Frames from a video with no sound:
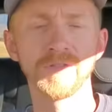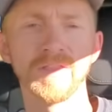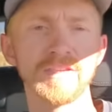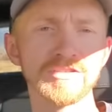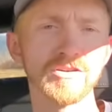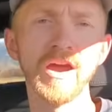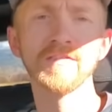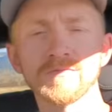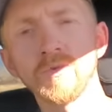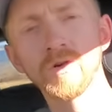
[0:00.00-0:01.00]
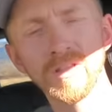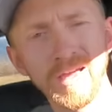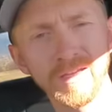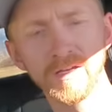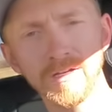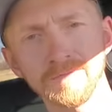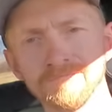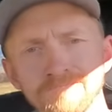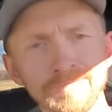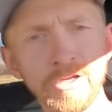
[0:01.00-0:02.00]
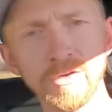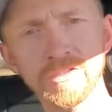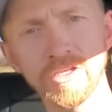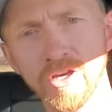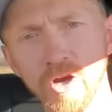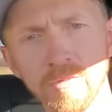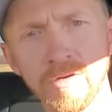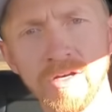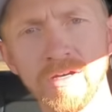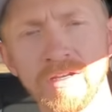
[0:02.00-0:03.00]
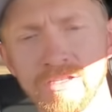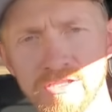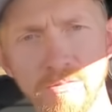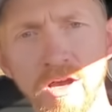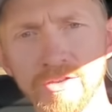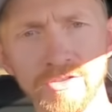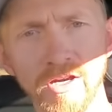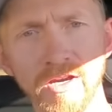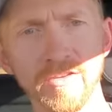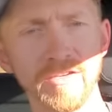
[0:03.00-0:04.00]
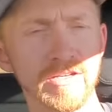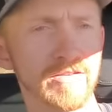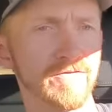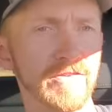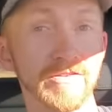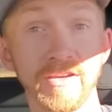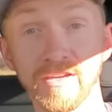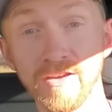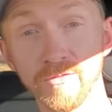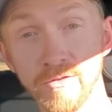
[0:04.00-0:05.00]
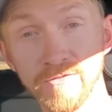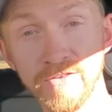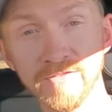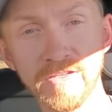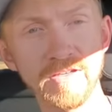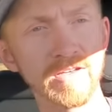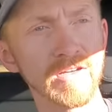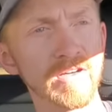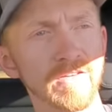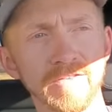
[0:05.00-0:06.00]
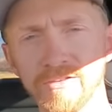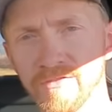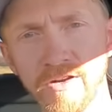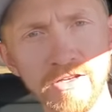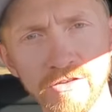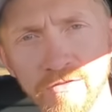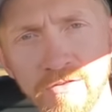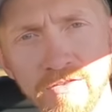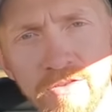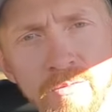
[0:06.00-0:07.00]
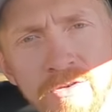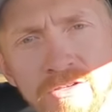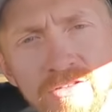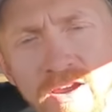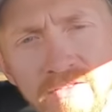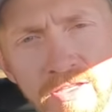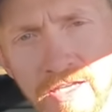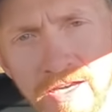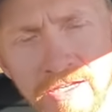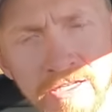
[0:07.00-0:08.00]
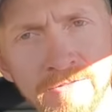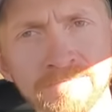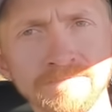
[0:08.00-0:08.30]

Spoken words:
that this drives more like a Tacoma and a small truck than it feels like an F-150. It feels very different than when you're driving a Lightning.